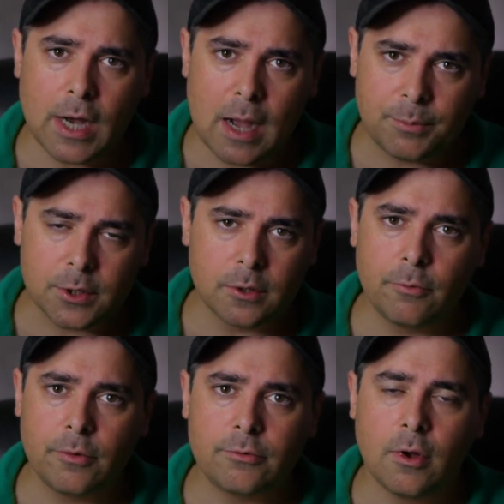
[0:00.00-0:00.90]

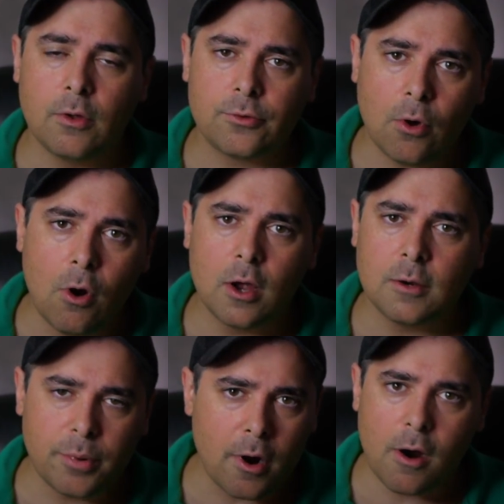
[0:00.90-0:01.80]
optical results
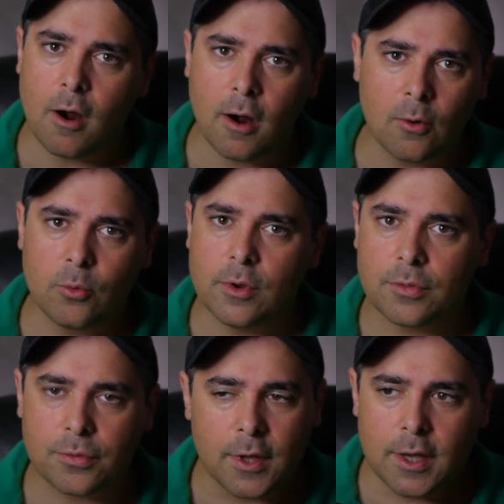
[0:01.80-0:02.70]
on par
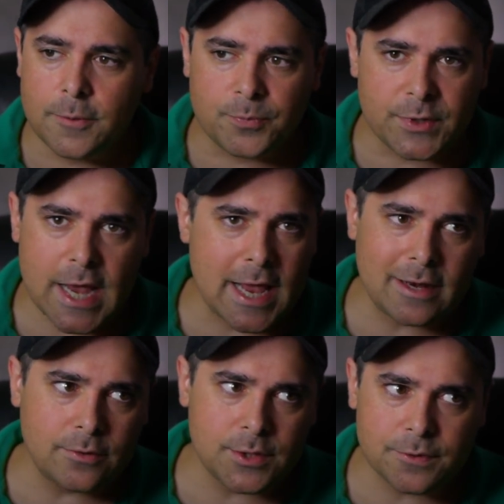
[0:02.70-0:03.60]
with
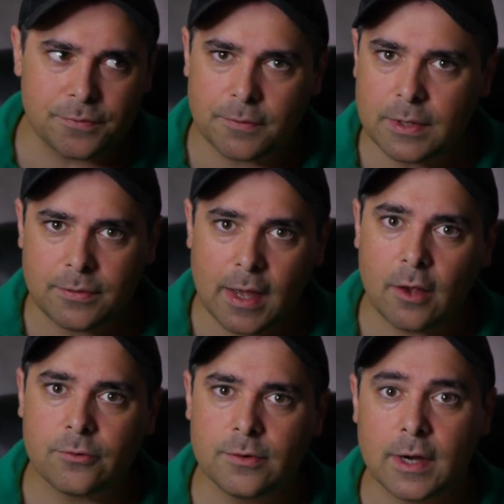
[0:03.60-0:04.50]
ten to fifty
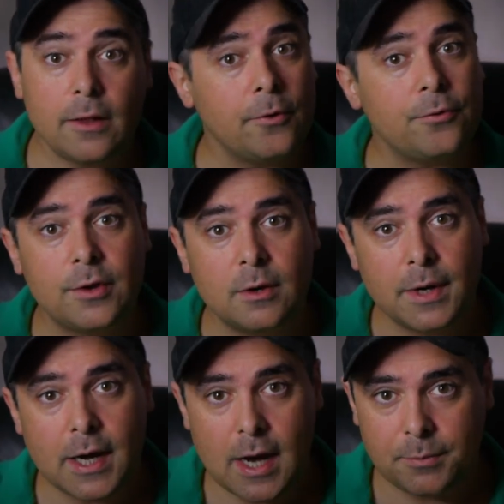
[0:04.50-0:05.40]
thousand dollar
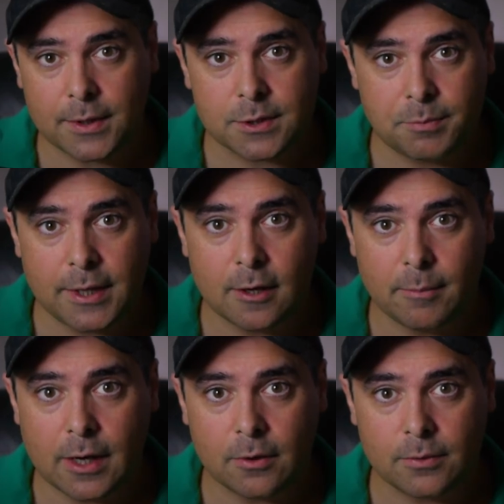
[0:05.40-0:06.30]
cinema optics PL
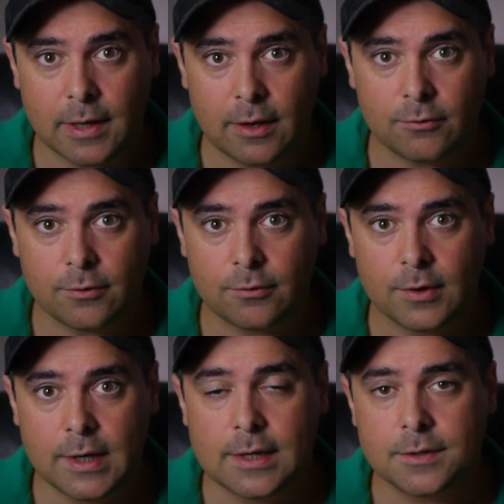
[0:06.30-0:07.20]
mount lenses.
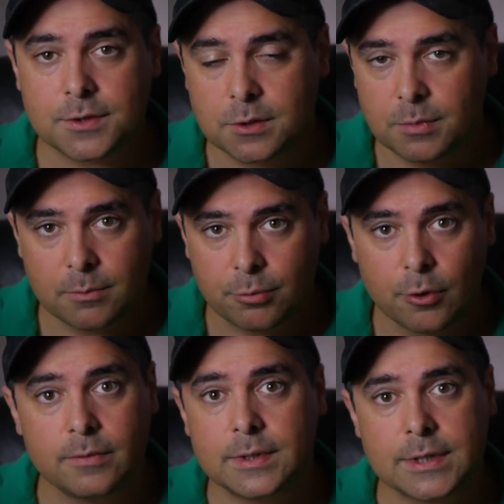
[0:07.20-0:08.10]
This has been
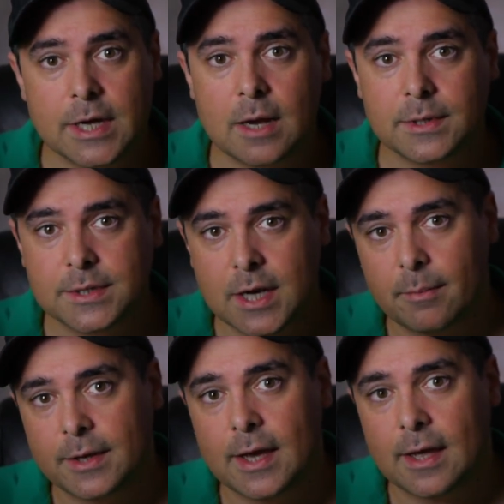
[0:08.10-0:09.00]
proven time and
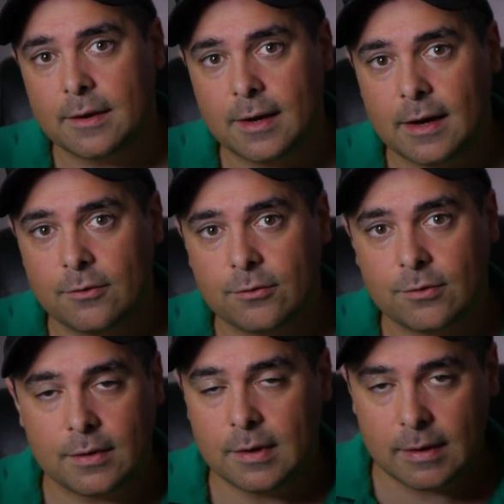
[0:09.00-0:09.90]
time again, and
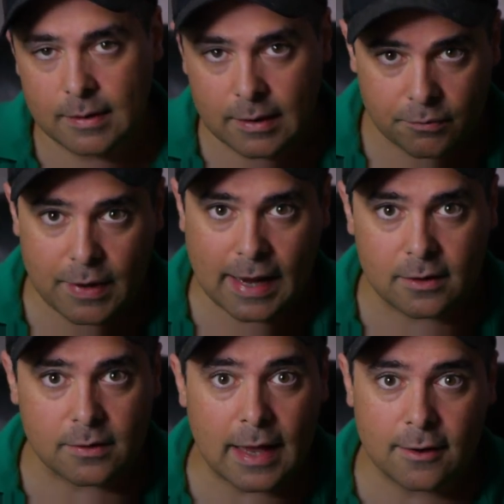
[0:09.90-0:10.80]
it's, in fact,
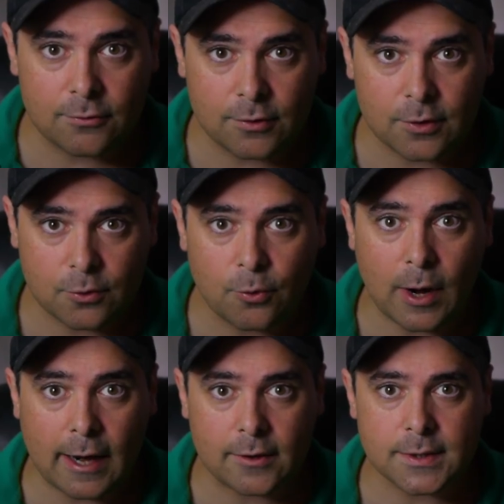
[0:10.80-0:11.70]
that is the
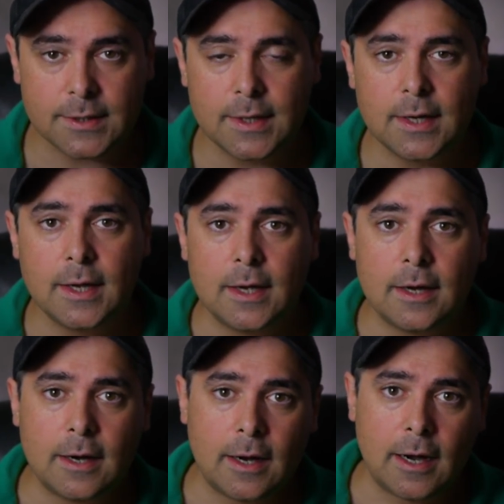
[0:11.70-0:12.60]
correct.
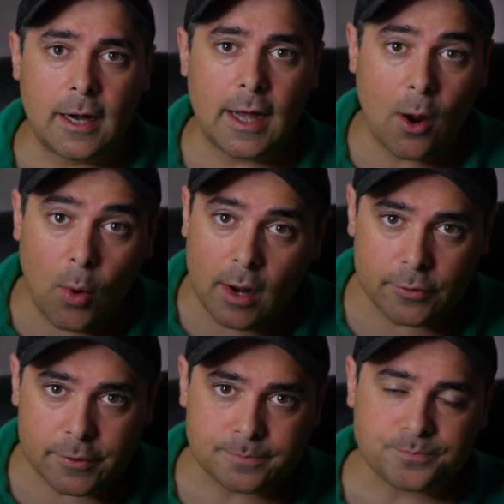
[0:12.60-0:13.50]
Uh,
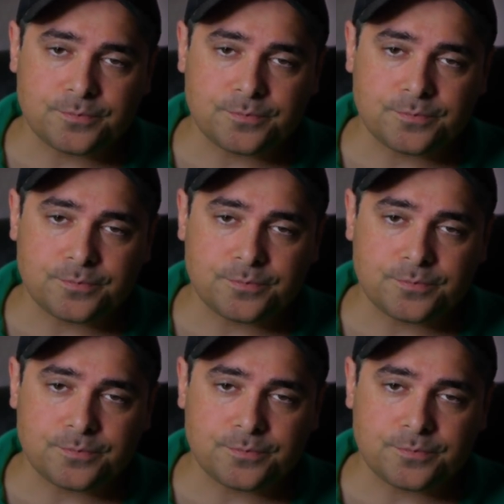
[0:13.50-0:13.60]
however,